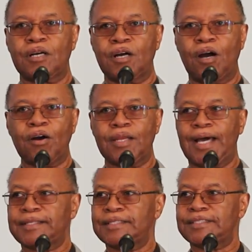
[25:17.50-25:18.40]
call
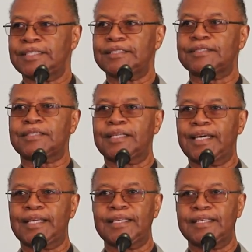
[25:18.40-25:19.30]
out to Jesus,
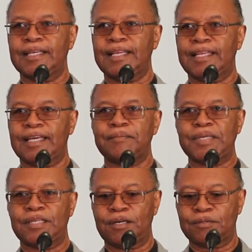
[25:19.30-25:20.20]
let it, let it
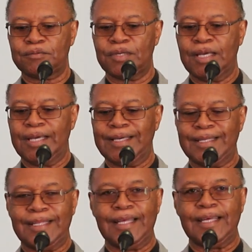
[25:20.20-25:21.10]
be known
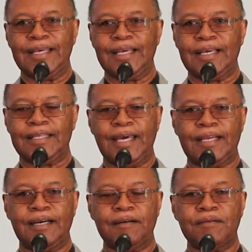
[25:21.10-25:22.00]
that
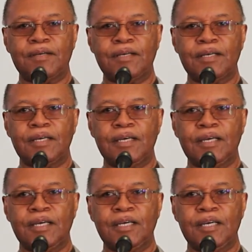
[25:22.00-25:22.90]
uh,
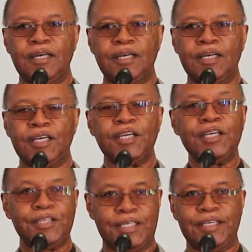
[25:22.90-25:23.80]

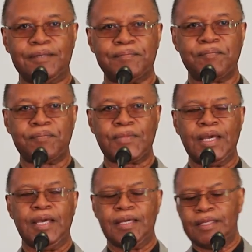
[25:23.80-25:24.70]
hear him.
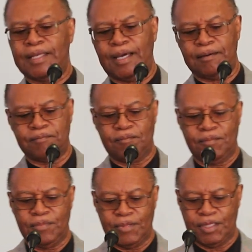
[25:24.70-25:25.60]
Now,
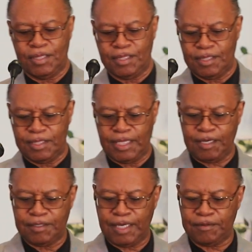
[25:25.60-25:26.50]

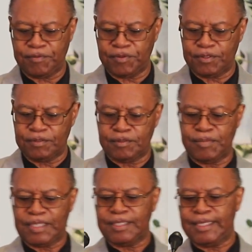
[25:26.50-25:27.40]
there there was some
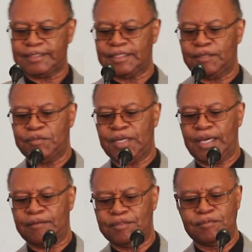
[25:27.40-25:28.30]
other lesson that we
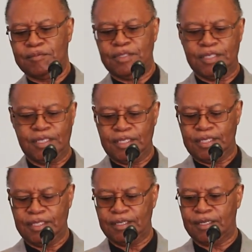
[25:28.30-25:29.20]
had
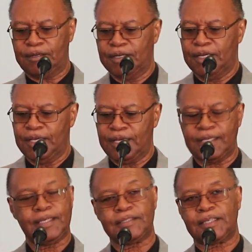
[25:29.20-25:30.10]
uh,
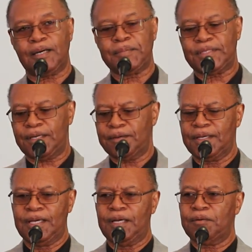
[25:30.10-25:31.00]
in other commentary
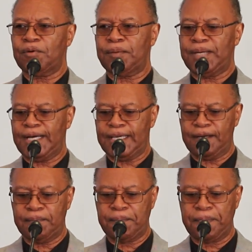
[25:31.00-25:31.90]
by uh,